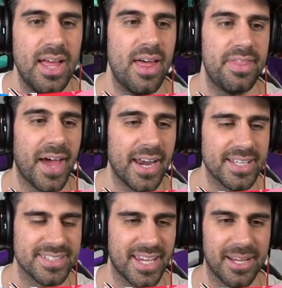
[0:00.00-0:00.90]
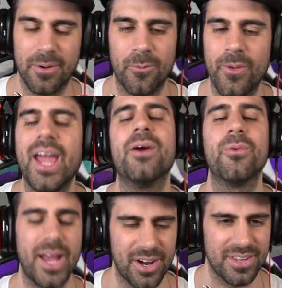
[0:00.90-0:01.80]
that is like way
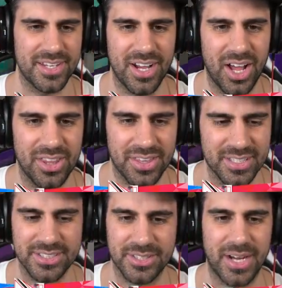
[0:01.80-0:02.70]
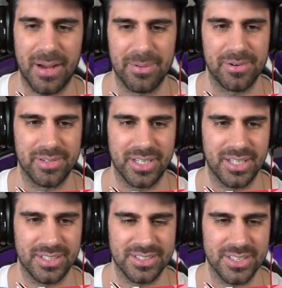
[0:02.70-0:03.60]
rarer than all this crap over
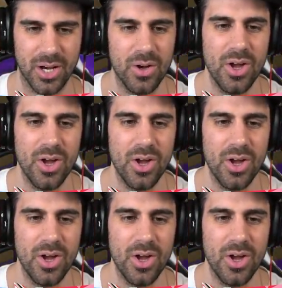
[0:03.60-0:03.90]
here. So